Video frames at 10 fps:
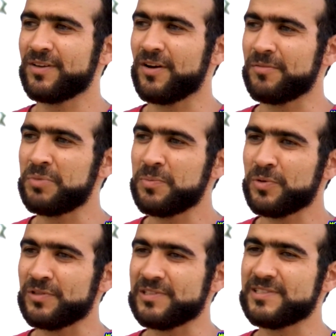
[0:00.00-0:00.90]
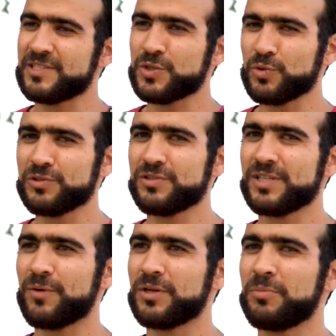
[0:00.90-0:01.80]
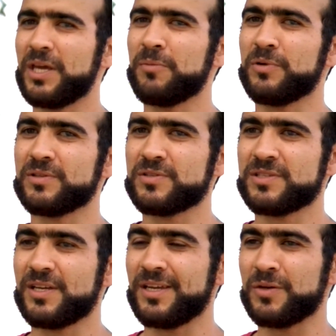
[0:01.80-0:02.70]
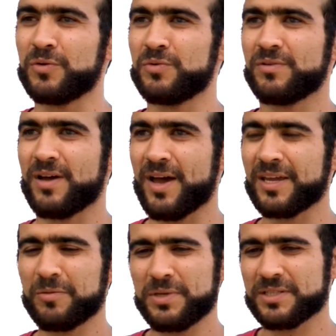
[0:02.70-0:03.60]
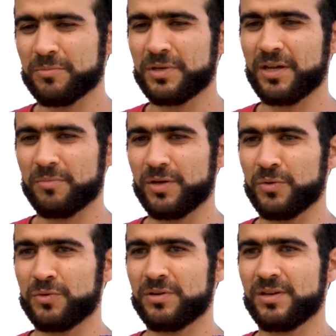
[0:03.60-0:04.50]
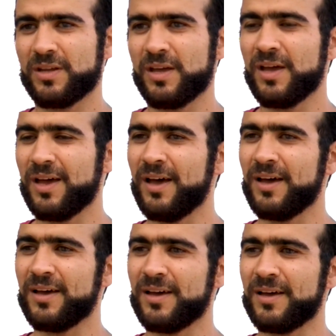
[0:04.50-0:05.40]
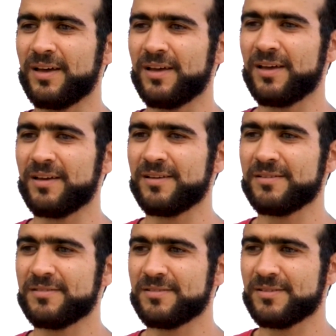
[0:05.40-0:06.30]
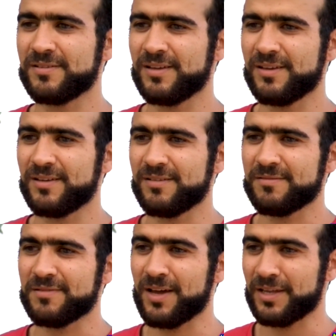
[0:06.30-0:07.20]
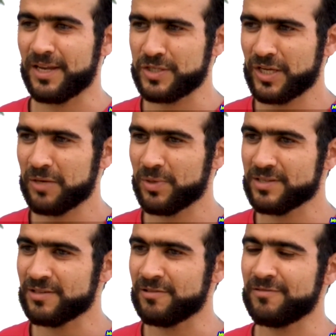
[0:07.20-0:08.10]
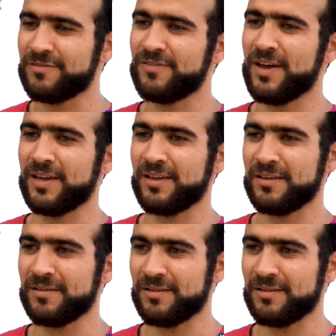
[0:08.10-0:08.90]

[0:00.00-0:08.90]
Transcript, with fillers: on people's shoulders, I want to be able to say, you know, I can be somebody on my own. Uh, I can educate myself. I can,